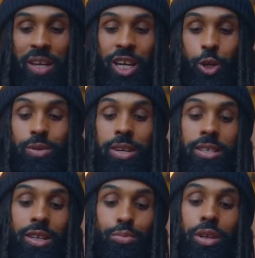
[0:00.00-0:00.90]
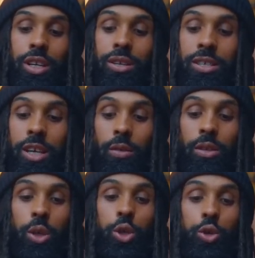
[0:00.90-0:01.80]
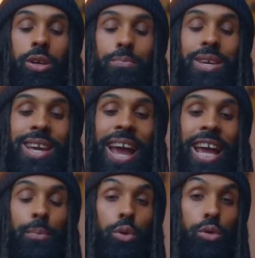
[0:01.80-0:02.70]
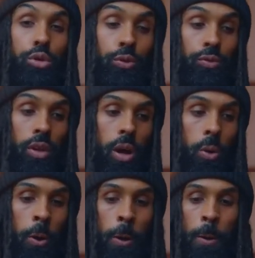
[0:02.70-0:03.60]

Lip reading: and you discipline yourself so you can be able to flow.